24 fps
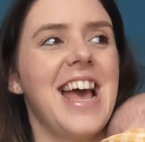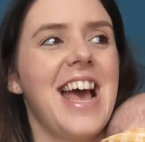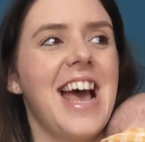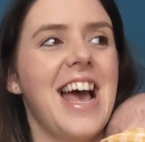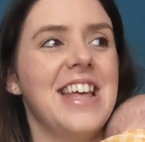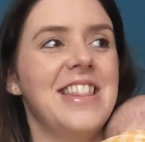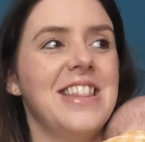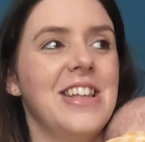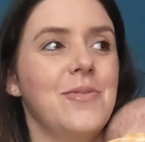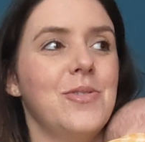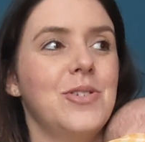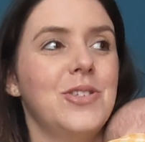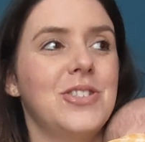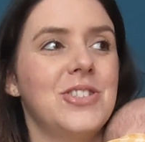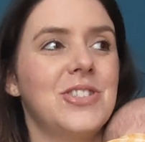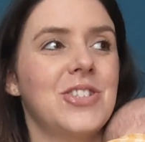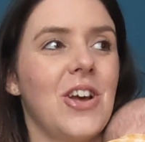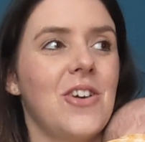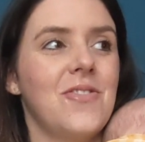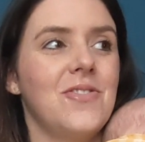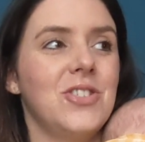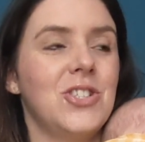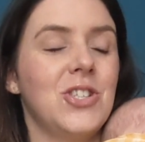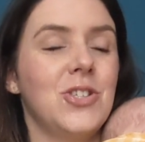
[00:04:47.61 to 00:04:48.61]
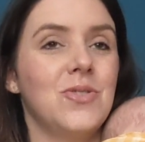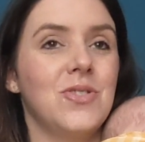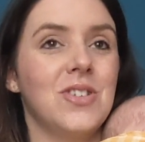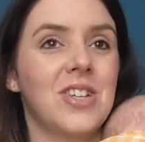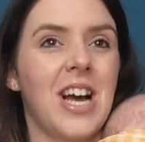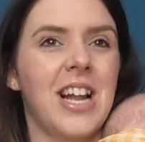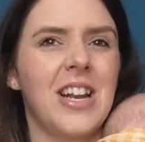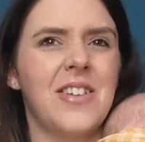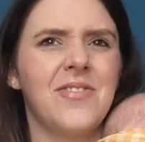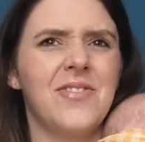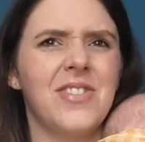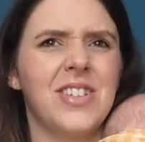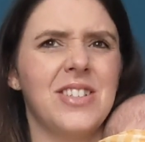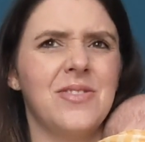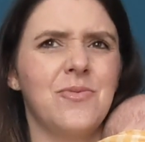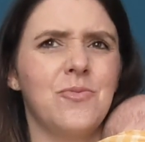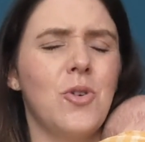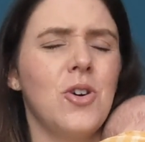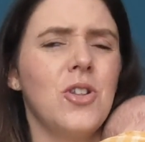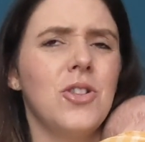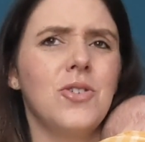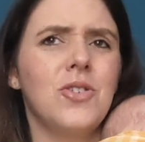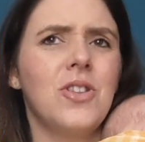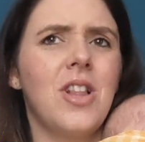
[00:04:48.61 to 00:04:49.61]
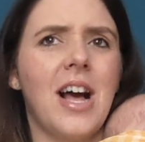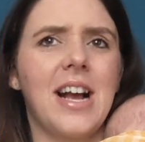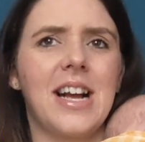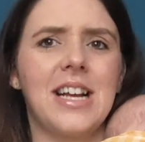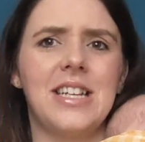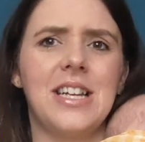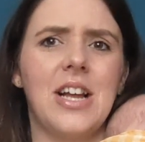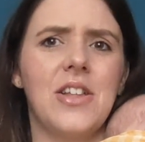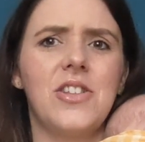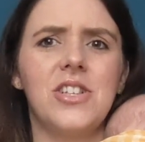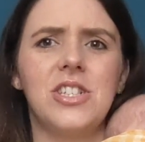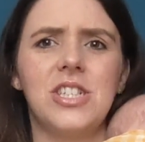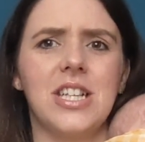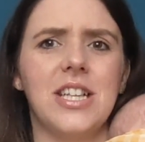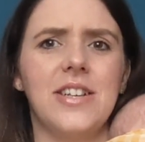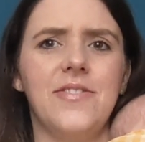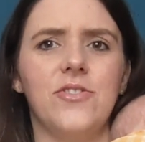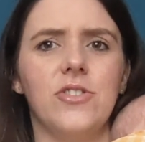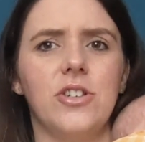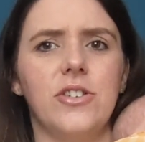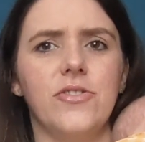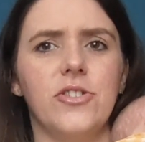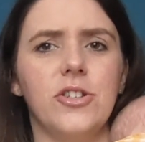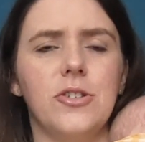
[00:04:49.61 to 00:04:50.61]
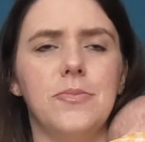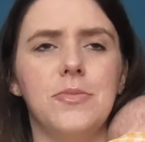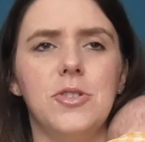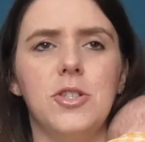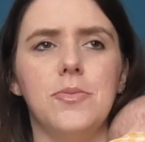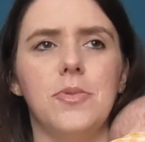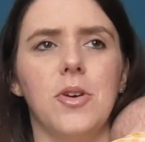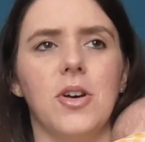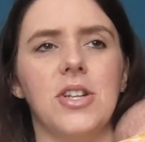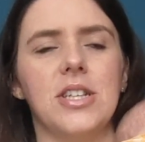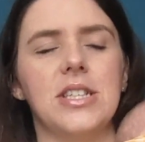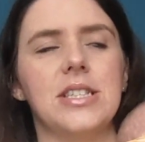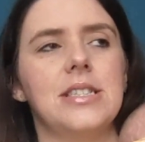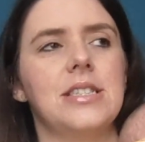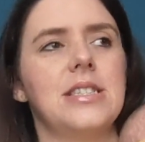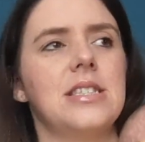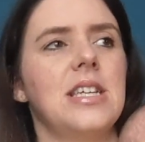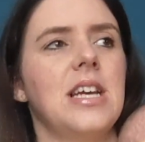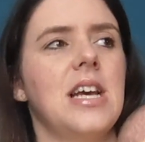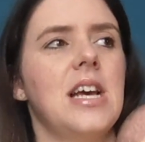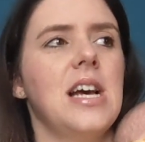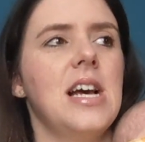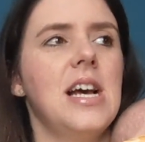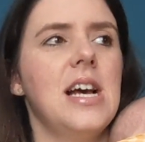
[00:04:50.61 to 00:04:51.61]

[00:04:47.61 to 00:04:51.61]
And they wheeled us over to a kind of what looked like another delivery room, to be honest.